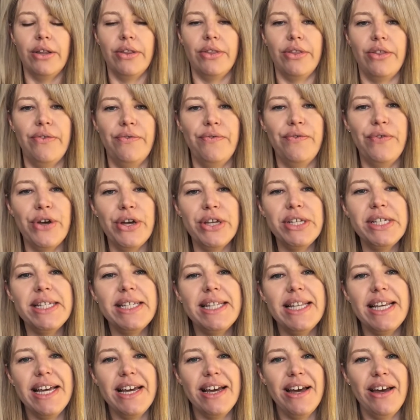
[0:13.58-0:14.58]
The first
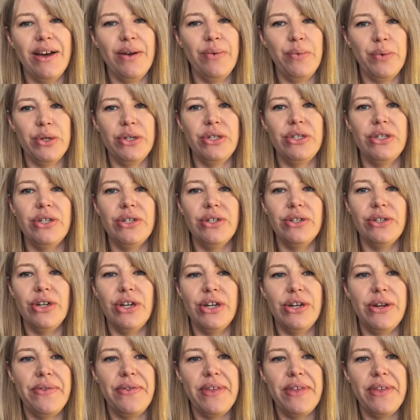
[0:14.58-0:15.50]
thing I want you to